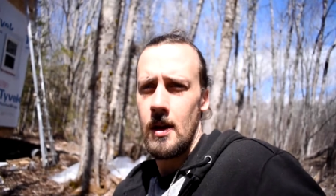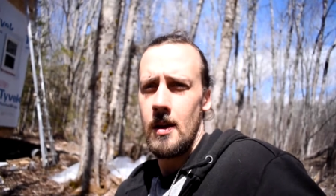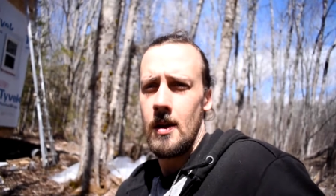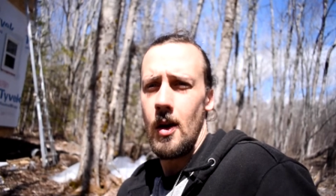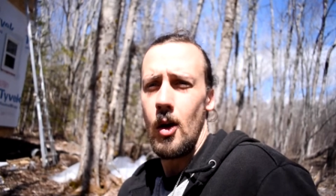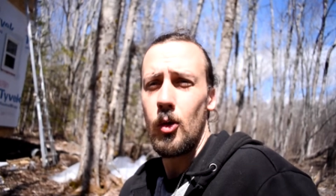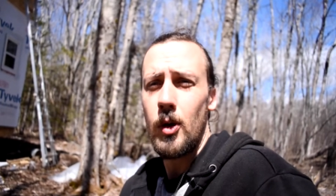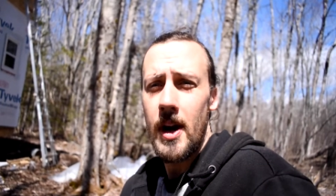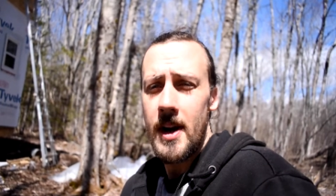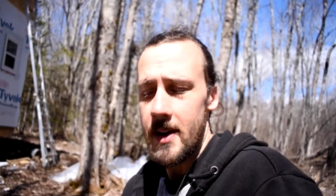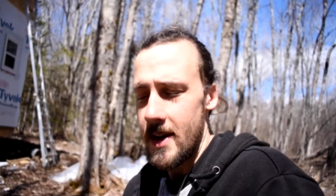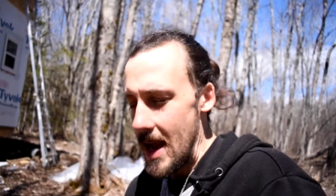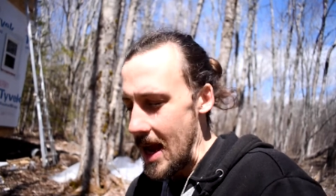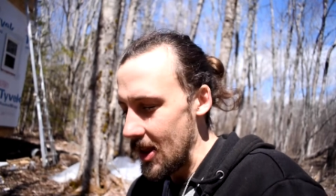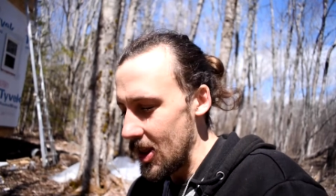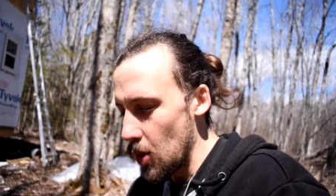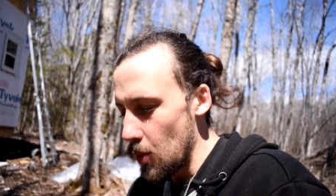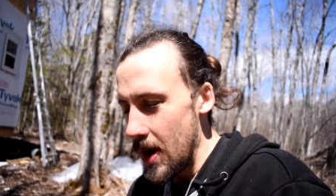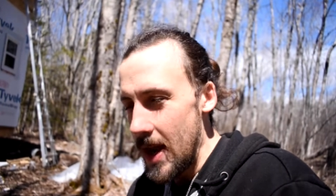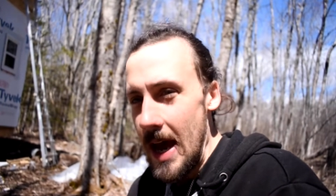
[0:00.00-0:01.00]
All right, now
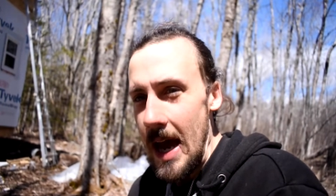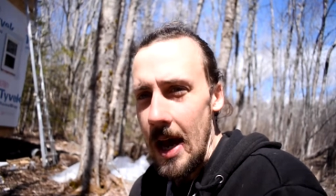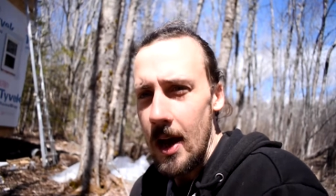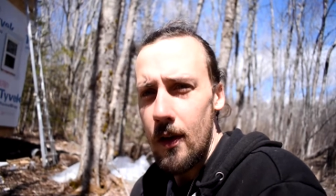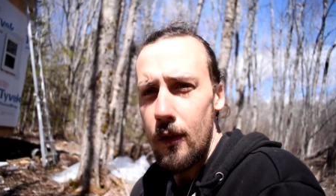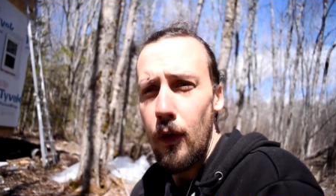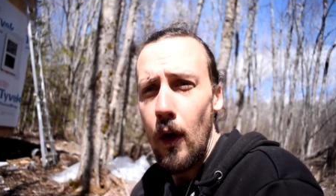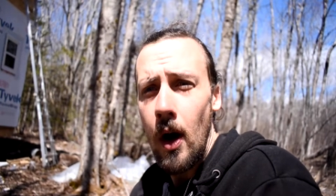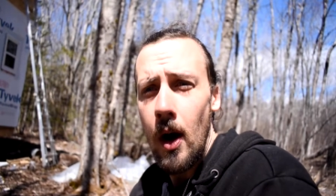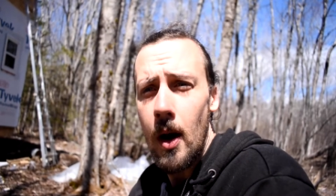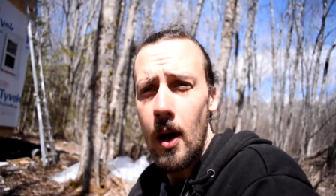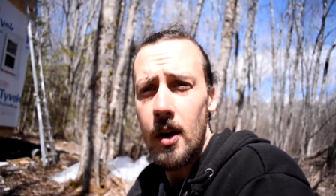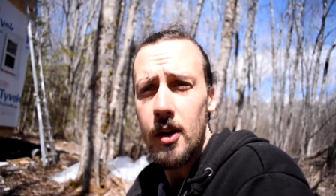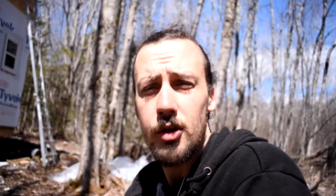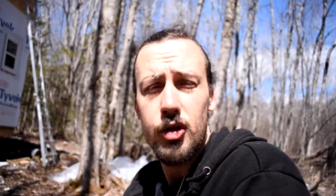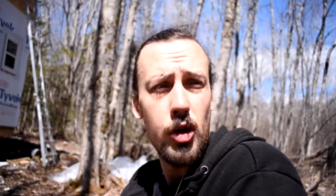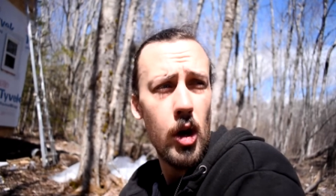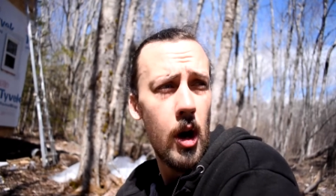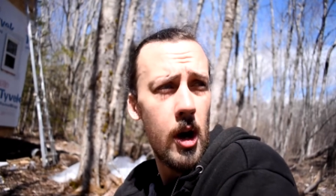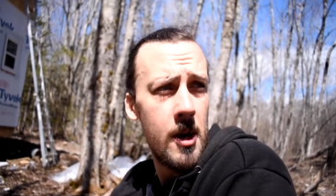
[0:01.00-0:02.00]
that we have our
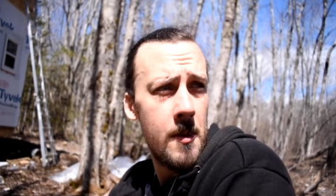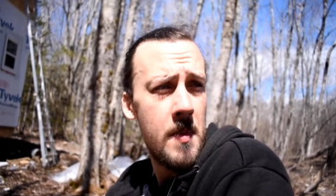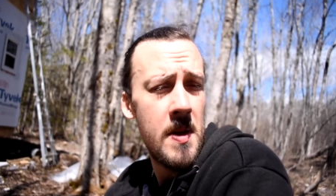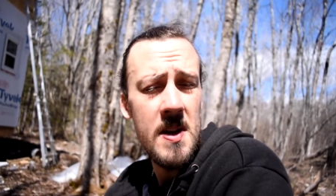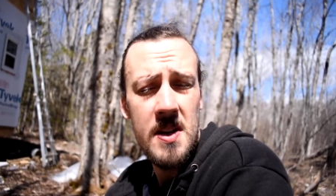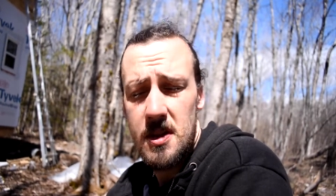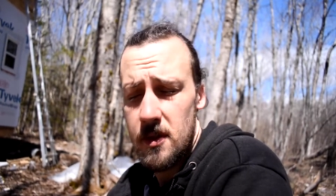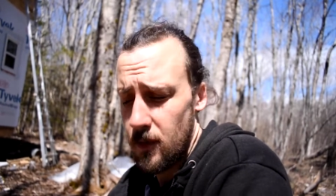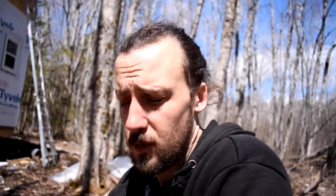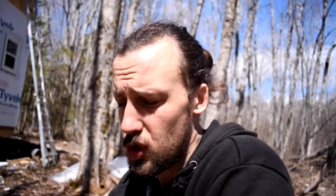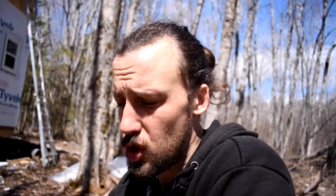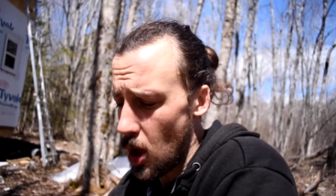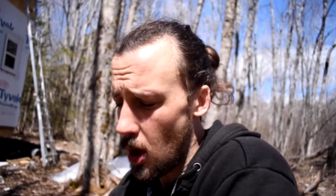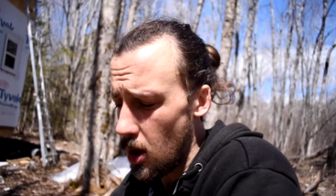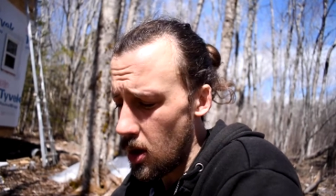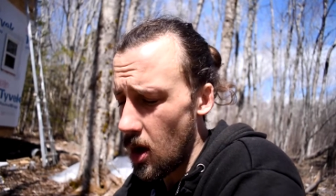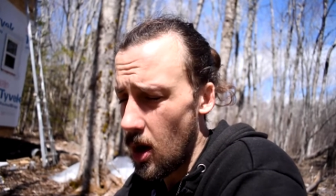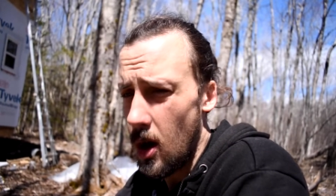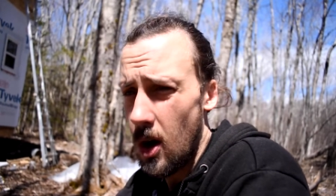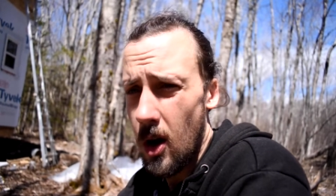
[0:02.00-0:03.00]
dried piece of
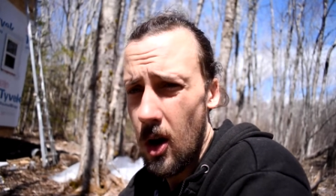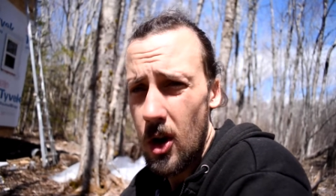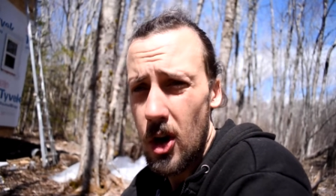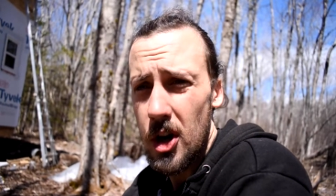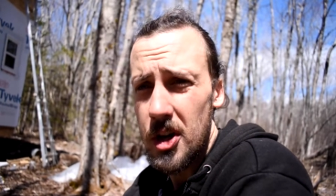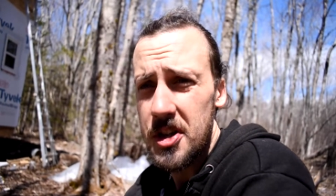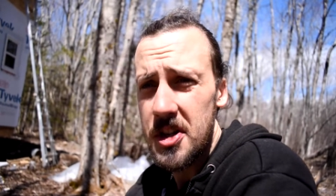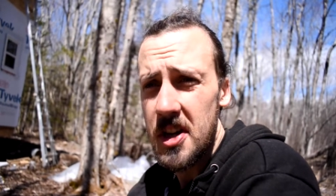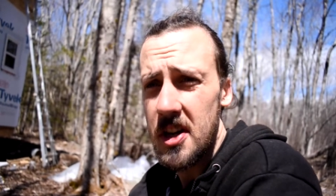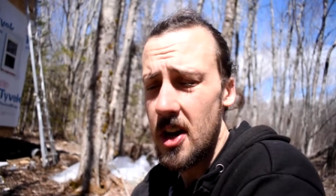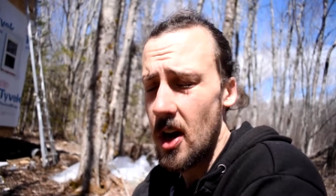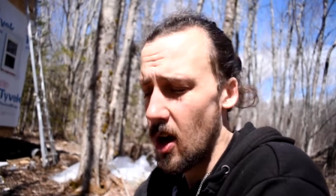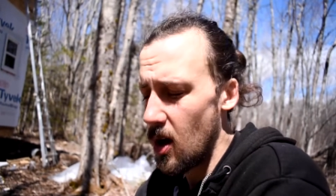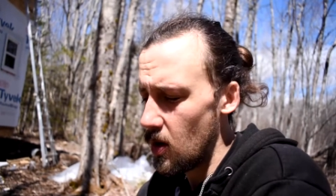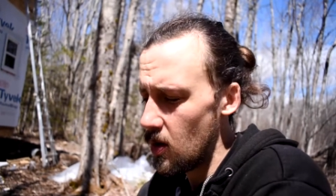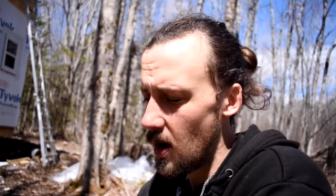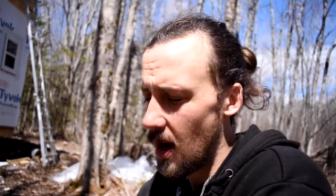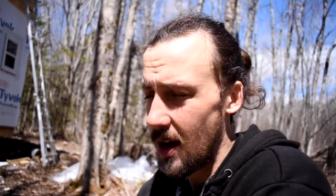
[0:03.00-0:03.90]
chaga all good to go,